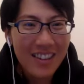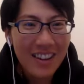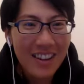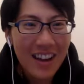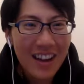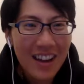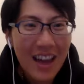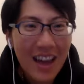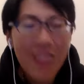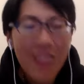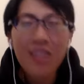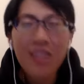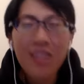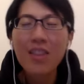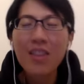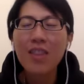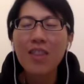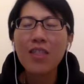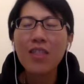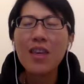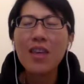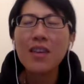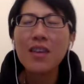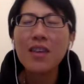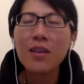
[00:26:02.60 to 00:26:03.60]
and then i
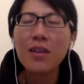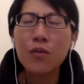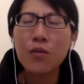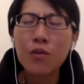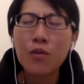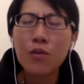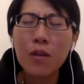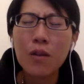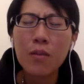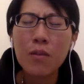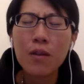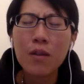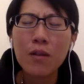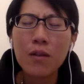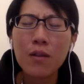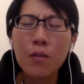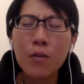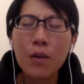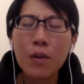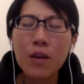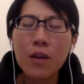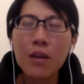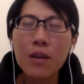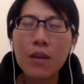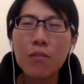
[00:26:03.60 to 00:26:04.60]
think the dream is a
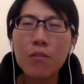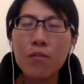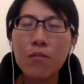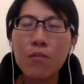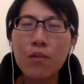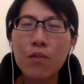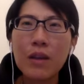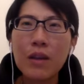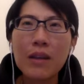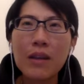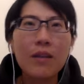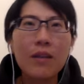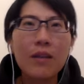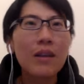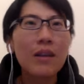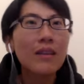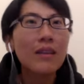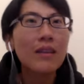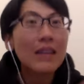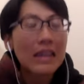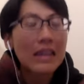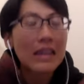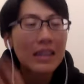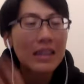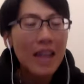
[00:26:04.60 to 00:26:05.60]
way to bring it's
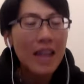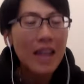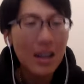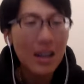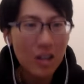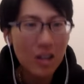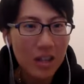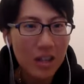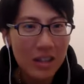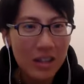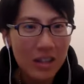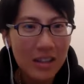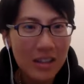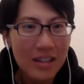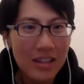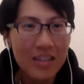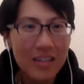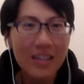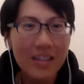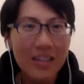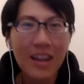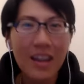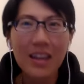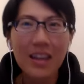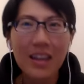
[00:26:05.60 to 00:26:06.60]
a connection
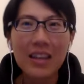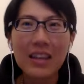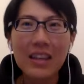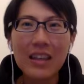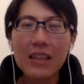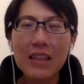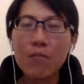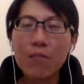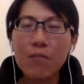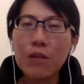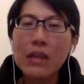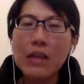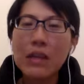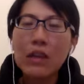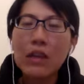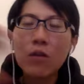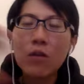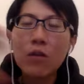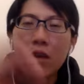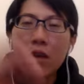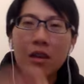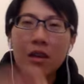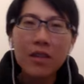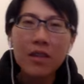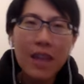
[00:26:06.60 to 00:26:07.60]
it's like it, it brings you
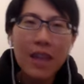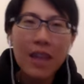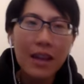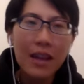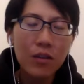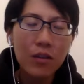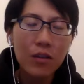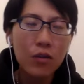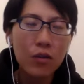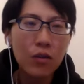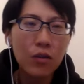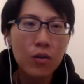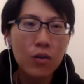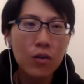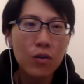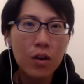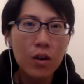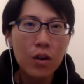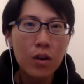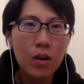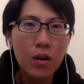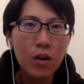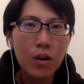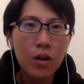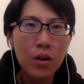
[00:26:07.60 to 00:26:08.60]
connect to
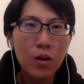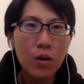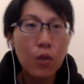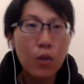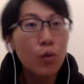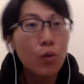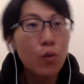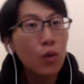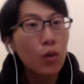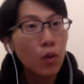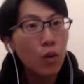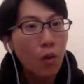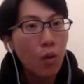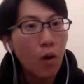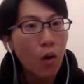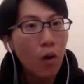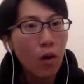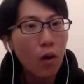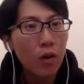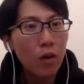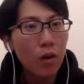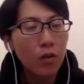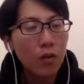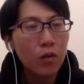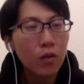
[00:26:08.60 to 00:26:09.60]
who you
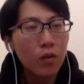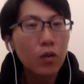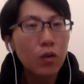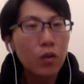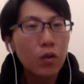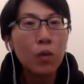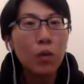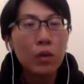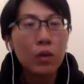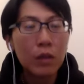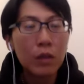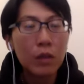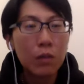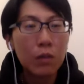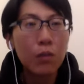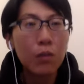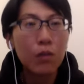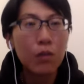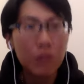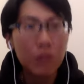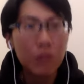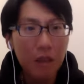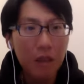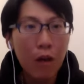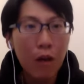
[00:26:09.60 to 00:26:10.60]
are to your deeper
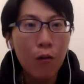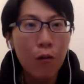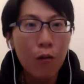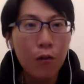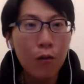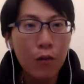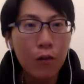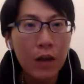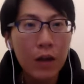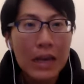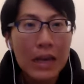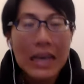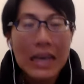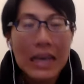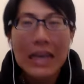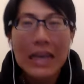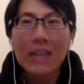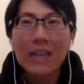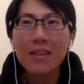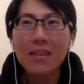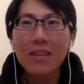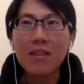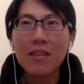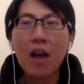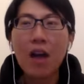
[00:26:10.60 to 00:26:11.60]
self
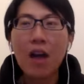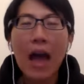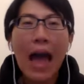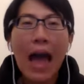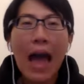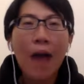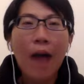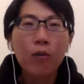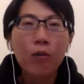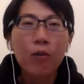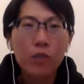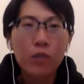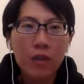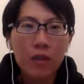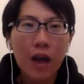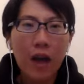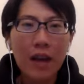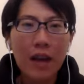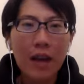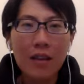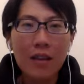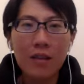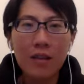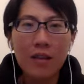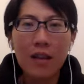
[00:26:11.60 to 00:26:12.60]
it's not outside
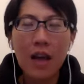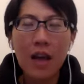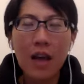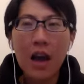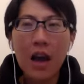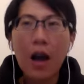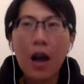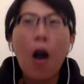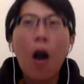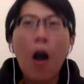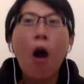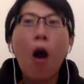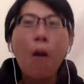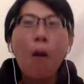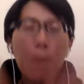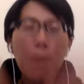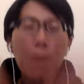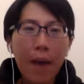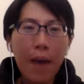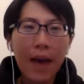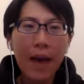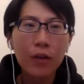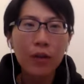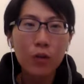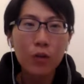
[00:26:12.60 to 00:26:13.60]
it's come
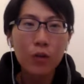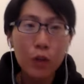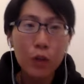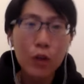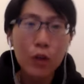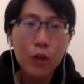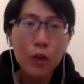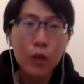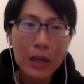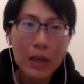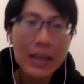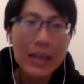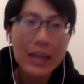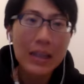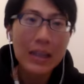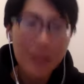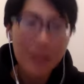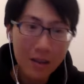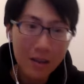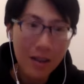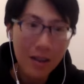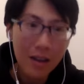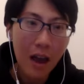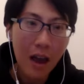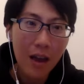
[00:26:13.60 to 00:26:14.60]
back to look
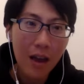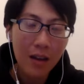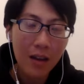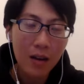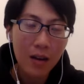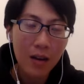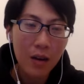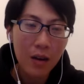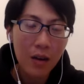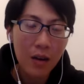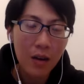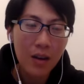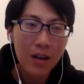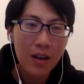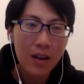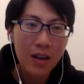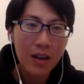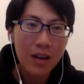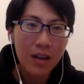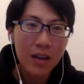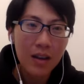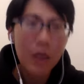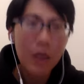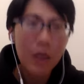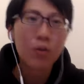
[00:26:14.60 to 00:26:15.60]
inside
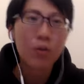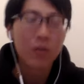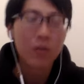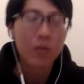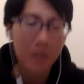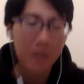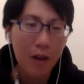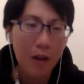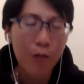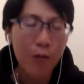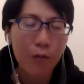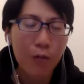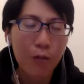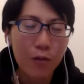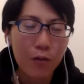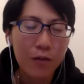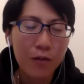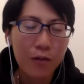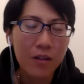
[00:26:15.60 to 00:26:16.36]
yourself